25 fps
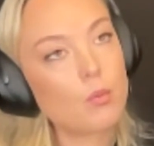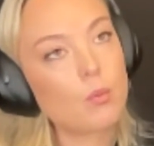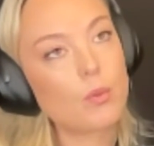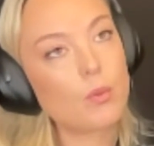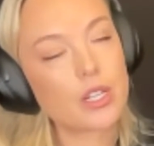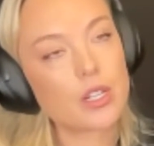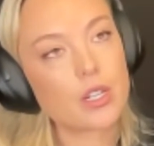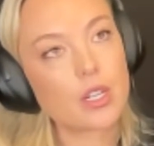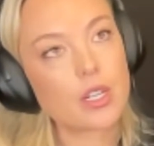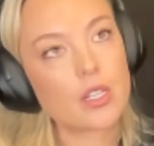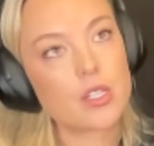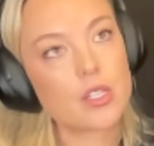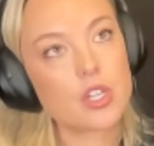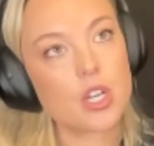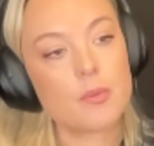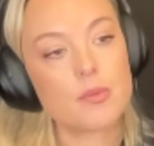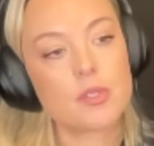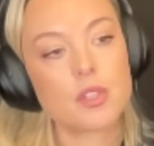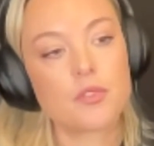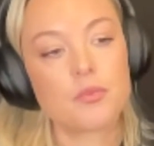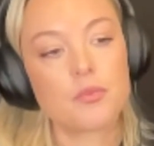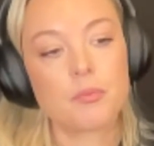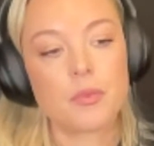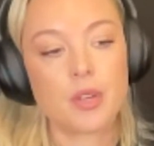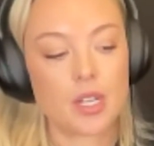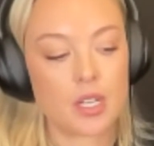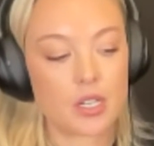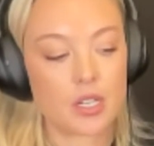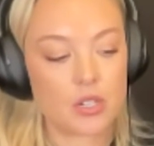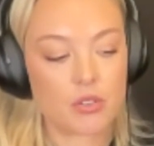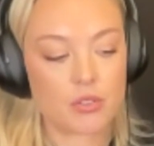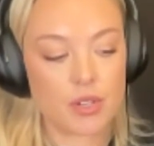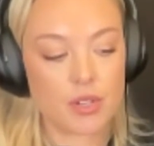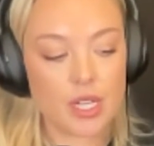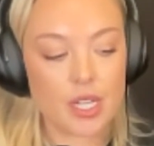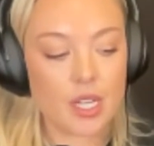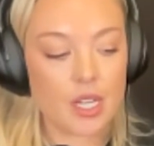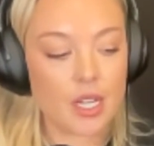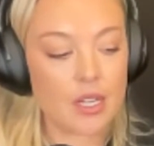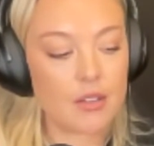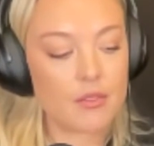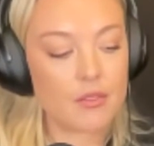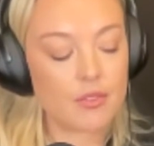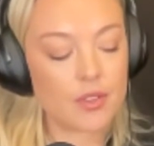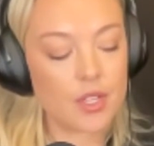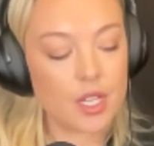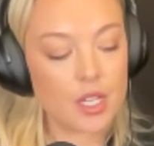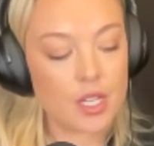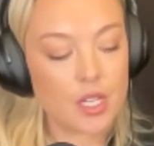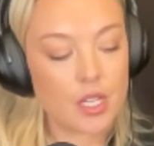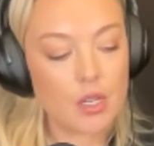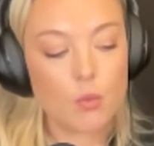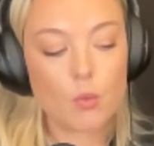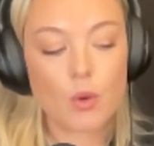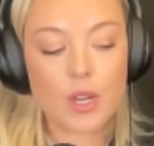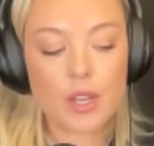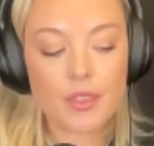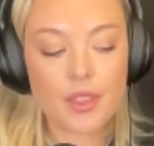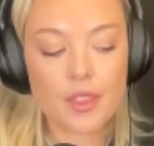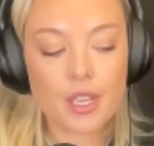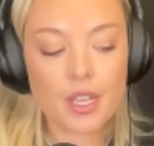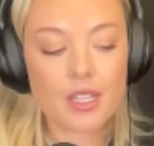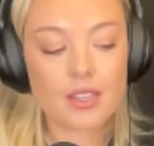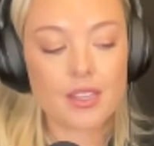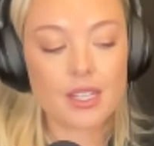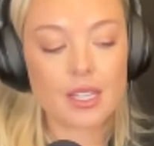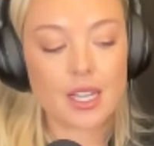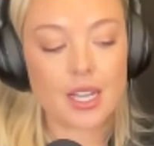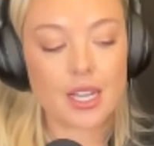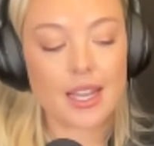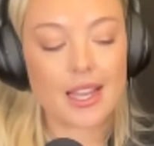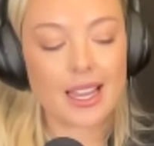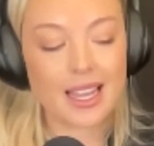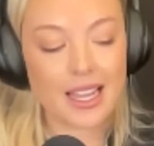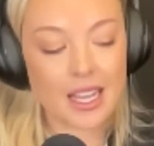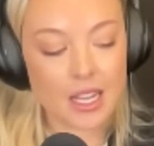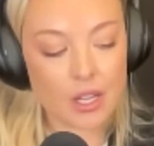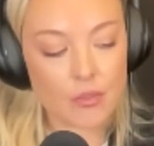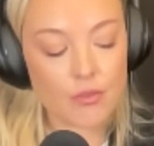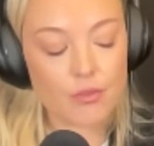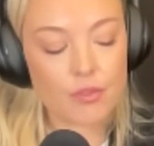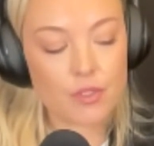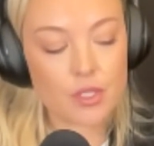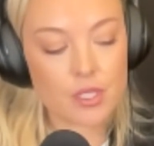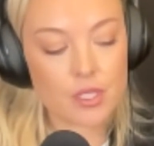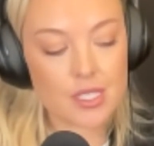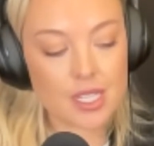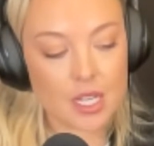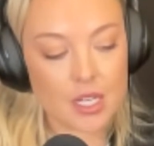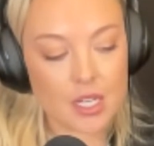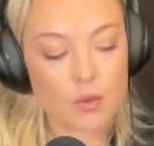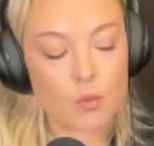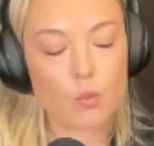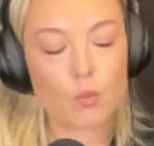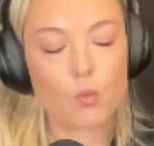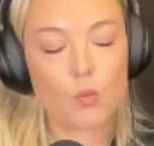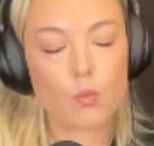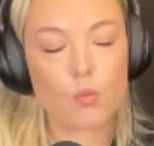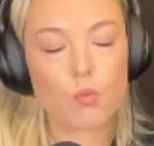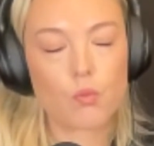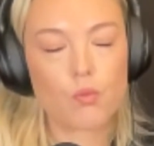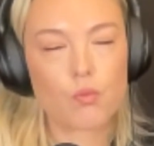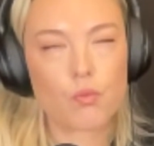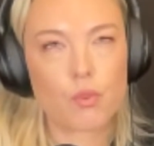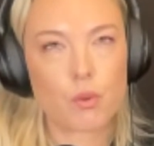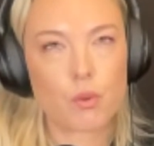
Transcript: When in terms of my career, one thing I have done